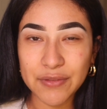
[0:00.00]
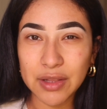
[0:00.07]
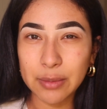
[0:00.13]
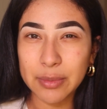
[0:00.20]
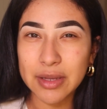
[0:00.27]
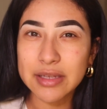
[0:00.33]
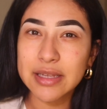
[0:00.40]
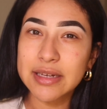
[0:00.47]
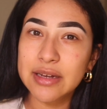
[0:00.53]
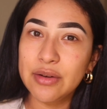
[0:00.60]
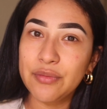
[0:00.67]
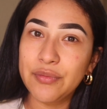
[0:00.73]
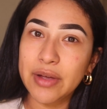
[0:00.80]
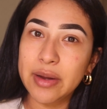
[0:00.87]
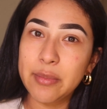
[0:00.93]
feel like because I
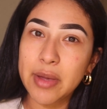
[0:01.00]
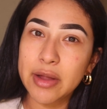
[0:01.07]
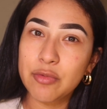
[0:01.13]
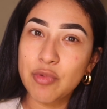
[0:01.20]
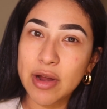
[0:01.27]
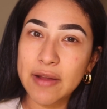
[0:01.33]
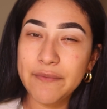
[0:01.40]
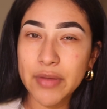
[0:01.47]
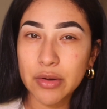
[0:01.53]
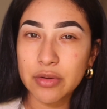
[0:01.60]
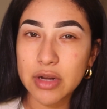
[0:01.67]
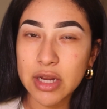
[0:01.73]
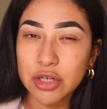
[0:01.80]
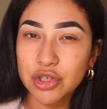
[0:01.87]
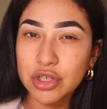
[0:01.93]
didn't find my right
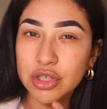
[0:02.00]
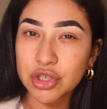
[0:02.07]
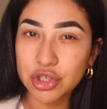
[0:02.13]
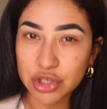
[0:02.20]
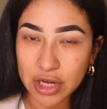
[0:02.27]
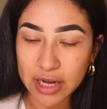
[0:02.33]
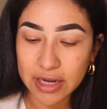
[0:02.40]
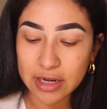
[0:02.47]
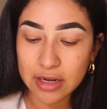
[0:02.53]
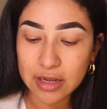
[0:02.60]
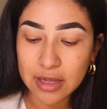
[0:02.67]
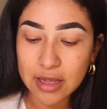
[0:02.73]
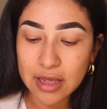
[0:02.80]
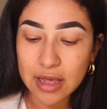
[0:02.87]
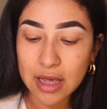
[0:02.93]
foundation shade,
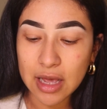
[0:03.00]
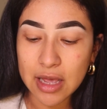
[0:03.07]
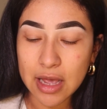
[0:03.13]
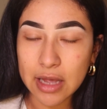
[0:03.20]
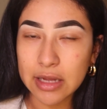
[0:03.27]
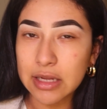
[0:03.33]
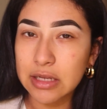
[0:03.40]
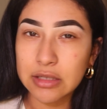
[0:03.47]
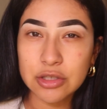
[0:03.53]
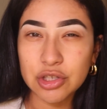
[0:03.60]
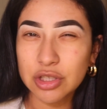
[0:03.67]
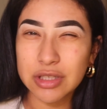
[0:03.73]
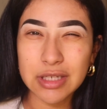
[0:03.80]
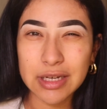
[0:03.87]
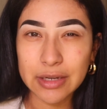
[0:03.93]
I
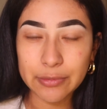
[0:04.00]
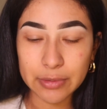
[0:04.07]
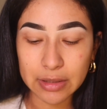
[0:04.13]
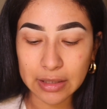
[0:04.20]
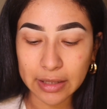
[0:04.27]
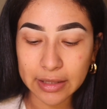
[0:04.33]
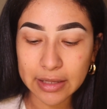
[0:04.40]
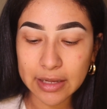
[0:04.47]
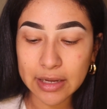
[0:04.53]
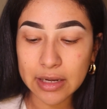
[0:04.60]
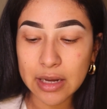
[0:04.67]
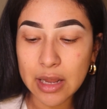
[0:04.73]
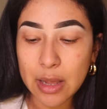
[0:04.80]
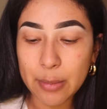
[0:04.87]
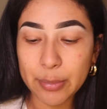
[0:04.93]
just didn't really like it.
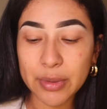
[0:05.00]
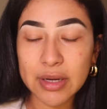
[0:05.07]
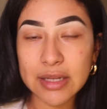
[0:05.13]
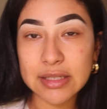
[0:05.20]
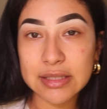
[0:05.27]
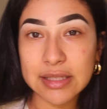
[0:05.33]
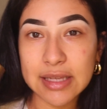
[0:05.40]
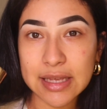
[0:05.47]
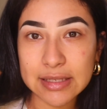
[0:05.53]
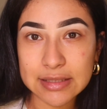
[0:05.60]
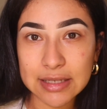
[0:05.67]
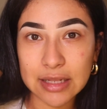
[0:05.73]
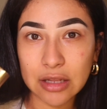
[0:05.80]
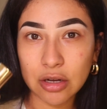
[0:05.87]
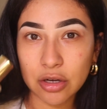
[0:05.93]
But it's the
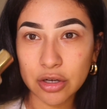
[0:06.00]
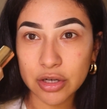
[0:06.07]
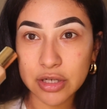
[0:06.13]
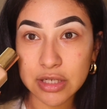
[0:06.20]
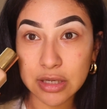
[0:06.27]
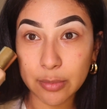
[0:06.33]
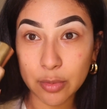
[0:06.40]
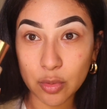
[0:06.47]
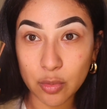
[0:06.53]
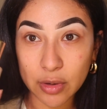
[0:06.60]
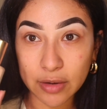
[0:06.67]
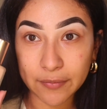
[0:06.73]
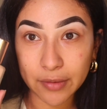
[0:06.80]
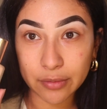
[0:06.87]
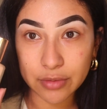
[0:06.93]
Estee Lauder Double
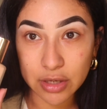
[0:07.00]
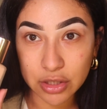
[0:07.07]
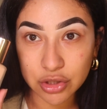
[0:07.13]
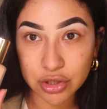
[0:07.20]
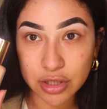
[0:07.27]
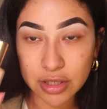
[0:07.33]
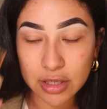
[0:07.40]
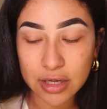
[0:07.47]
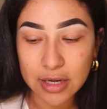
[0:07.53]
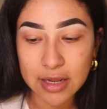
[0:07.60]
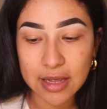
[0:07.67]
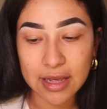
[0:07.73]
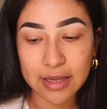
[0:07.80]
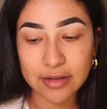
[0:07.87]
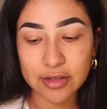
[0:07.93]
Wear Foundation,
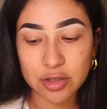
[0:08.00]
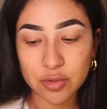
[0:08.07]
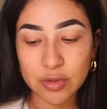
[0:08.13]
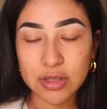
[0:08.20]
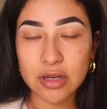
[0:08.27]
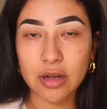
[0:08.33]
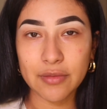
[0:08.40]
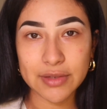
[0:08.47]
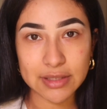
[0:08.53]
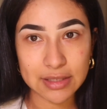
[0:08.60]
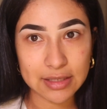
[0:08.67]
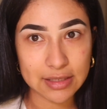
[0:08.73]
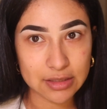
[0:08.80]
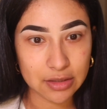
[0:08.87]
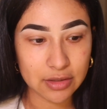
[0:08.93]
and this one obviously
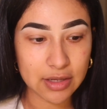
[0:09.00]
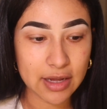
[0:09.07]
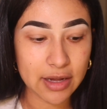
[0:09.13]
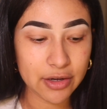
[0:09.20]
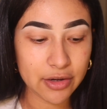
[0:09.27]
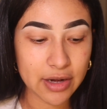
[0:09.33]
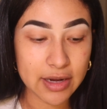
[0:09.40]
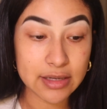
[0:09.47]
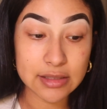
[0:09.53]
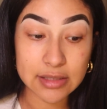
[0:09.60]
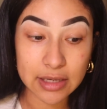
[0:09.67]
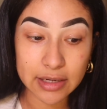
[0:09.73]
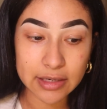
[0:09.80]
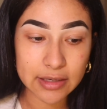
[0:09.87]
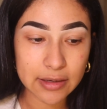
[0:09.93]
is on the higher end
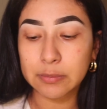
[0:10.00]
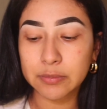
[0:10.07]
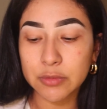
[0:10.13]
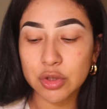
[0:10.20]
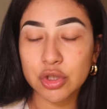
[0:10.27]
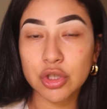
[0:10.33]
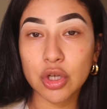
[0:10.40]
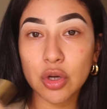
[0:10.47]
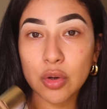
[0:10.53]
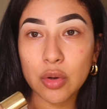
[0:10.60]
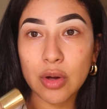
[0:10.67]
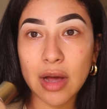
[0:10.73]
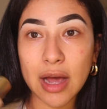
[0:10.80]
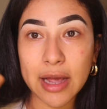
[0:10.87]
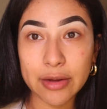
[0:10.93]
side.
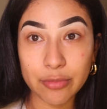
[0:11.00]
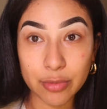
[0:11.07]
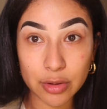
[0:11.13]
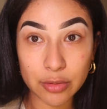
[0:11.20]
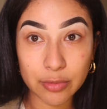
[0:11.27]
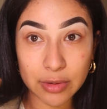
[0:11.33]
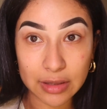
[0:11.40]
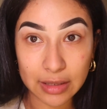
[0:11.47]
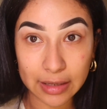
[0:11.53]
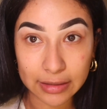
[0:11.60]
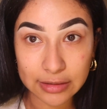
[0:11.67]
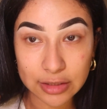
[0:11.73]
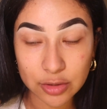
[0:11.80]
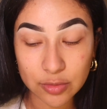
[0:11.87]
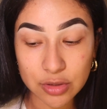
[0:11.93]
So I really, really
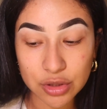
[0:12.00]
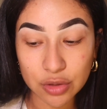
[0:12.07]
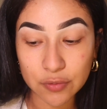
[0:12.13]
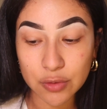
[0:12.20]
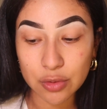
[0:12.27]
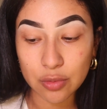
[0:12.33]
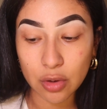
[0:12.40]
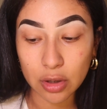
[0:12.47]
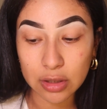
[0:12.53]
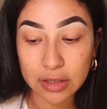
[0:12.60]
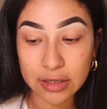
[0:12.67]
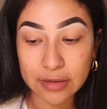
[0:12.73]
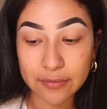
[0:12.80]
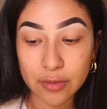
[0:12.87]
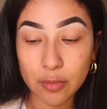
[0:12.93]
like this one. So if you are
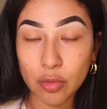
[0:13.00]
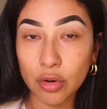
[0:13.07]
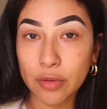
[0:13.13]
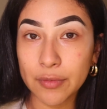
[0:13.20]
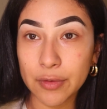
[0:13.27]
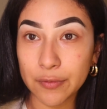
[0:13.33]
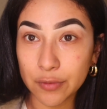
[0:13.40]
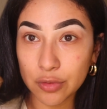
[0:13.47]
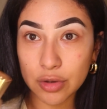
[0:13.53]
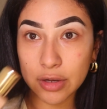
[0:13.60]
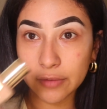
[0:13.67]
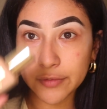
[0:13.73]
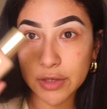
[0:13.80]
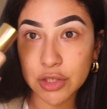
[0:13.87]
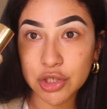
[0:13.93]
looking for more of a full
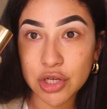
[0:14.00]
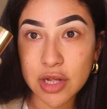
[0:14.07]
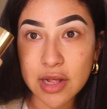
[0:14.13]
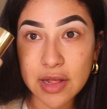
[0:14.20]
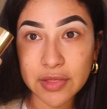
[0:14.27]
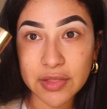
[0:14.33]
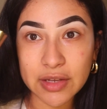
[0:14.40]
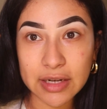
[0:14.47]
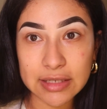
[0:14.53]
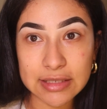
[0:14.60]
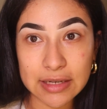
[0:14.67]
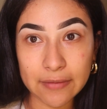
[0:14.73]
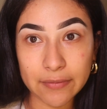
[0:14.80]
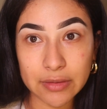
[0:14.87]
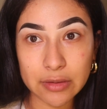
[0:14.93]
coverage, then I
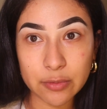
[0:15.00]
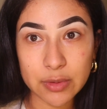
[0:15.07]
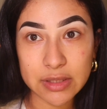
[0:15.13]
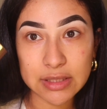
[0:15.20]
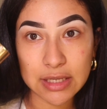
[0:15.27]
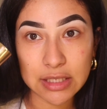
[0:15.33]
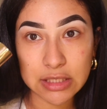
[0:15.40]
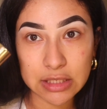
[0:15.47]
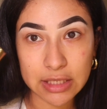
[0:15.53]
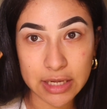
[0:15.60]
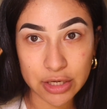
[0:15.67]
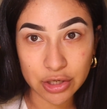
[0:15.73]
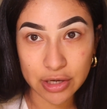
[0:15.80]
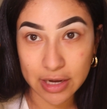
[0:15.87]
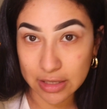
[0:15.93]
definitely would say to get
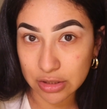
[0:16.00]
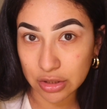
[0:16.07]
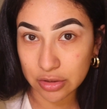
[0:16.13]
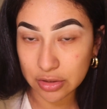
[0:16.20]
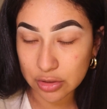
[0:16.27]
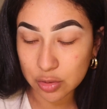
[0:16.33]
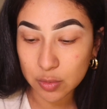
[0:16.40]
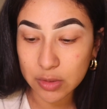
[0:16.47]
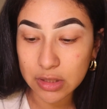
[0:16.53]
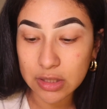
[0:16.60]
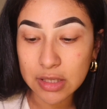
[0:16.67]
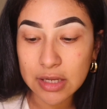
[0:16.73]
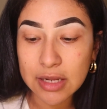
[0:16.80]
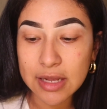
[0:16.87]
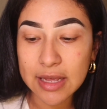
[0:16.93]
your hands on this one.
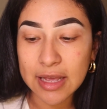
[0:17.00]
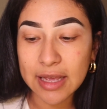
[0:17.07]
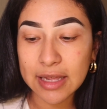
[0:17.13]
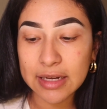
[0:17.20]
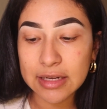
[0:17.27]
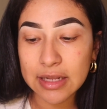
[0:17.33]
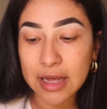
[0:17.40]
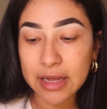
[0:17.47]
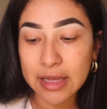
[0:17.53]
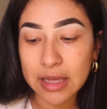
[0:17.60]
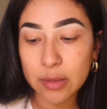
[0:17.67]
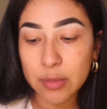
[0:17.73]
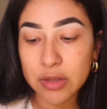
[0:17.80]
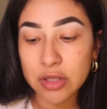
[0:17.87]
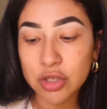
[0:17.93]
And I
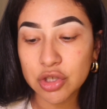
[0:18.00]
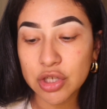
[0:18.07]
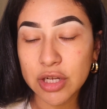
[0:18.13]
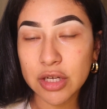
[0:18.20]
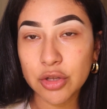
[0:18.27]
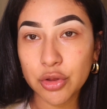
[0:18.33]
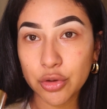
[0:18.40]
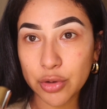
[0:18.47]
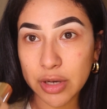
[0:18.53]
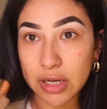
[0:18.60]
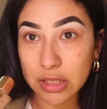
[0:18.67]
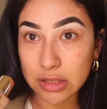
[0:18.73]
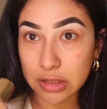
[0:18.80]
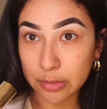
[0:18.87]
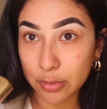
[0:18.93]
am in the shade
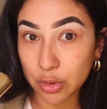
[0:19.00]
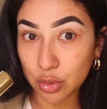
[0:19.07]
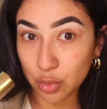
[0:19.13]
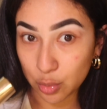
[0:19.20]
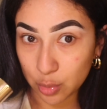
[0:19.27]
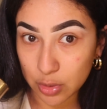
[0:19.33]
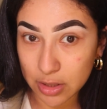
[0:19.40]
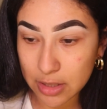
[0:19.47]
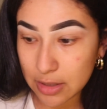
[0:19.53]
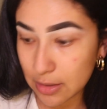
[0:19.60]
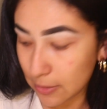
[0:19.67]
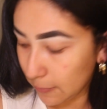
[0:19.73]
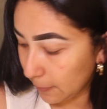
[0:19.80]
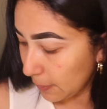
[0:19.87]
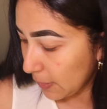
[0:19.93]
3W1.
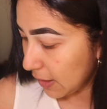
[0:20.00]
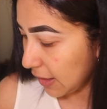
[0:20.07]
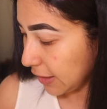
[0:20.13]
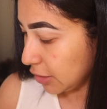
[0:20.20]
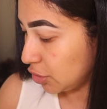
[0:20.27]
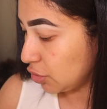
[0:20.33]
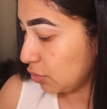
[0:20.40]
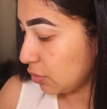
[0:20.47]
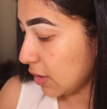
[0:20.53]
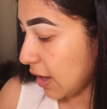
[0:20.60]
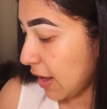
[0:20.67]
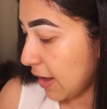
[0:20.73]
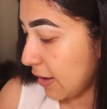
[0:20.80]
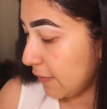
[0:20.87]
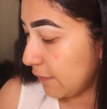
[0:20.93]
I do
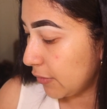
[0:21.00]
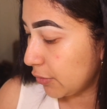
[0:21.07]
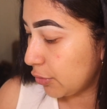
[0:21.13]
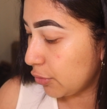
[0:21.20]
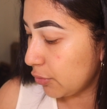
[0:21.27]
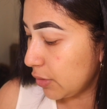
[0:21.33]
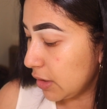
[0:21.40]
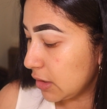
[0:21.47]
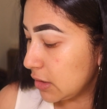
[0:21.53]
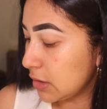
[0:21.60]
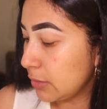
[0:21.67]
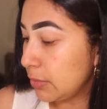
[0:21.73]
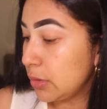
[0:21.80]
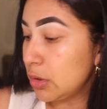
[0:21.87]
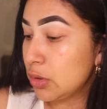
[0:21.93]
have
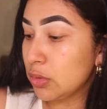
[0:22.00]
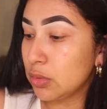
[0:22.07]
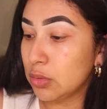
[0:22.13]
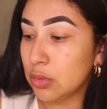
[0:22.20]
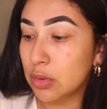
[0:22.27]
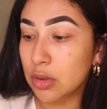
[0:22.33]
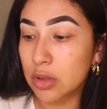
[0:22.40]
3W